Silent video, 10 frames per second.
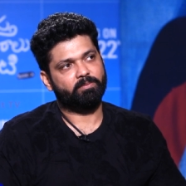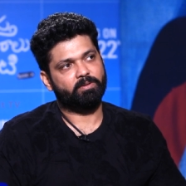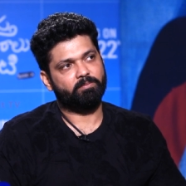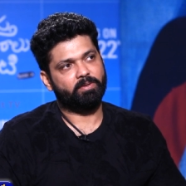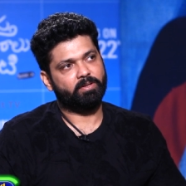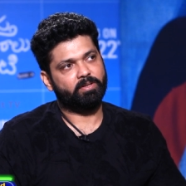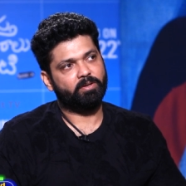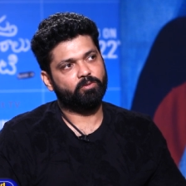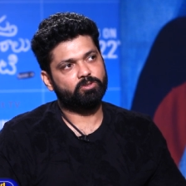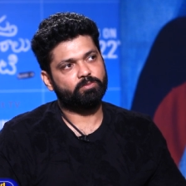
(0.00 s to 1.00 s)
they, they
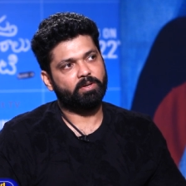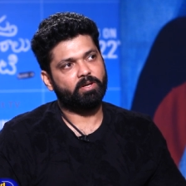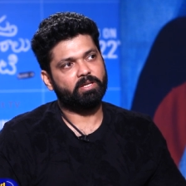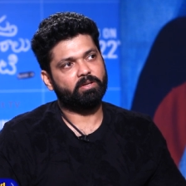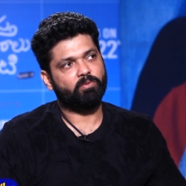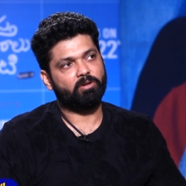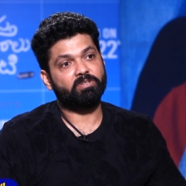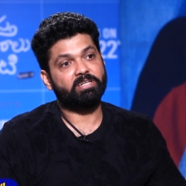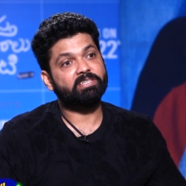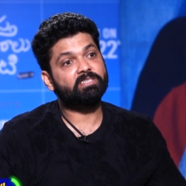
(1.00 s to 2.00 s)
used me in one of the
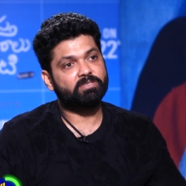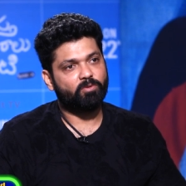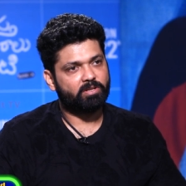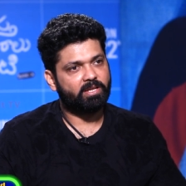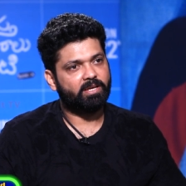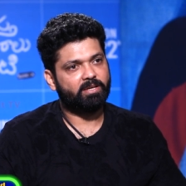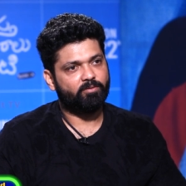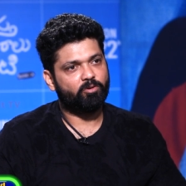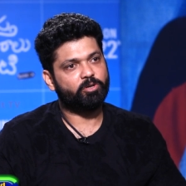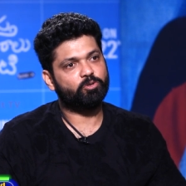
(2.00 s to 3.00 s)
teasers what they
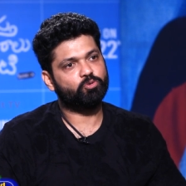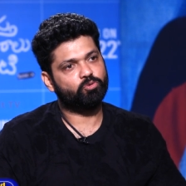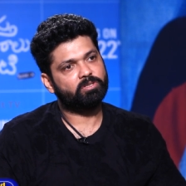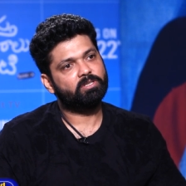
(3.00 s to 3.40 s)
wanted to shoot,